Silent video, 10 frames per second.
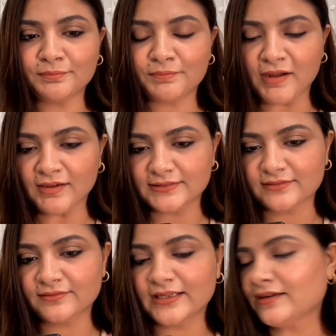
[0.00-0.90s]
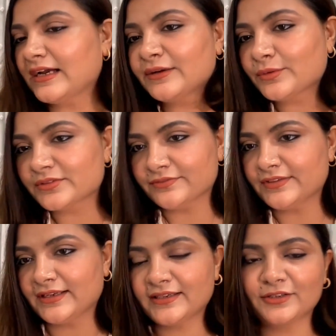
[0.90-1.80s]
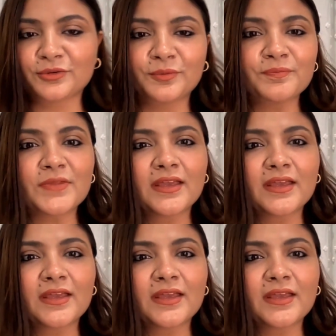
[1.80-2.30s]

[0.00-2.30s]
part that I also feel like, you know,